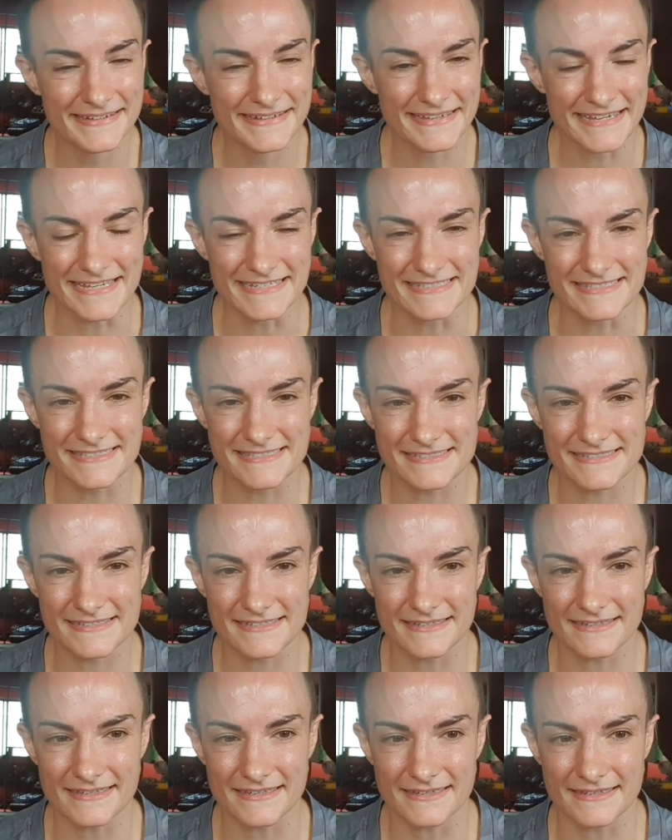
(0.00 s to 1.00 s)

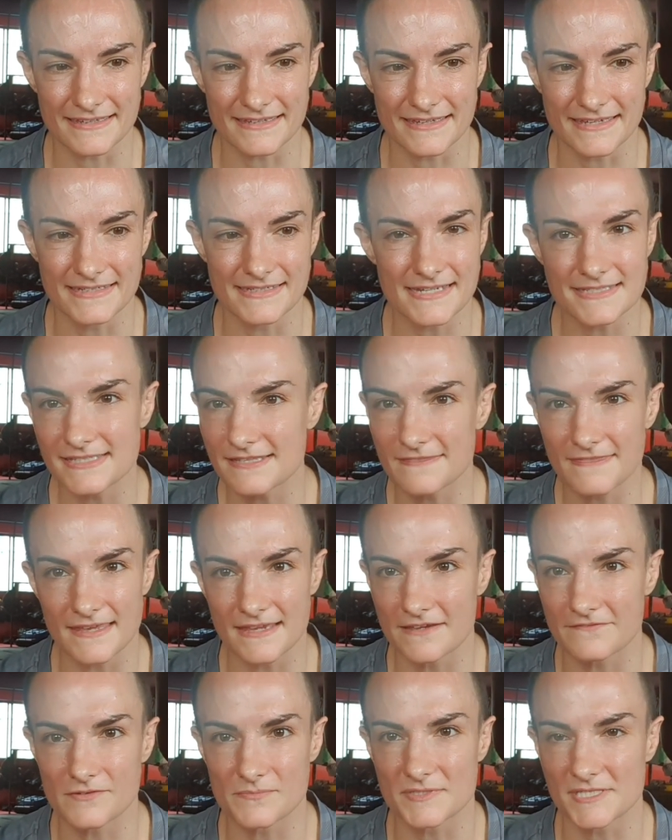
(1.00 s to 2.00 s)
He doesn't
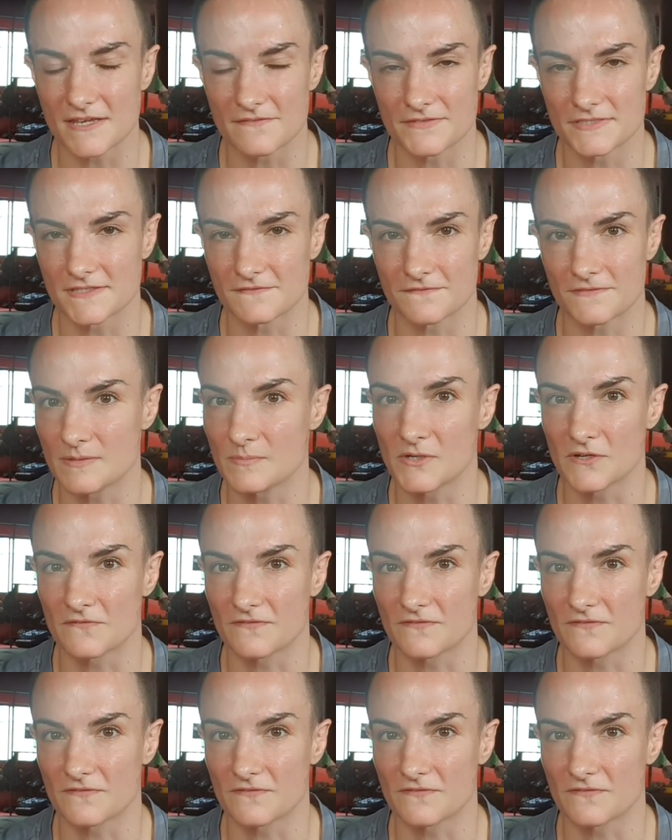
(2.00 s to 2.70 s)
think of himself as a femur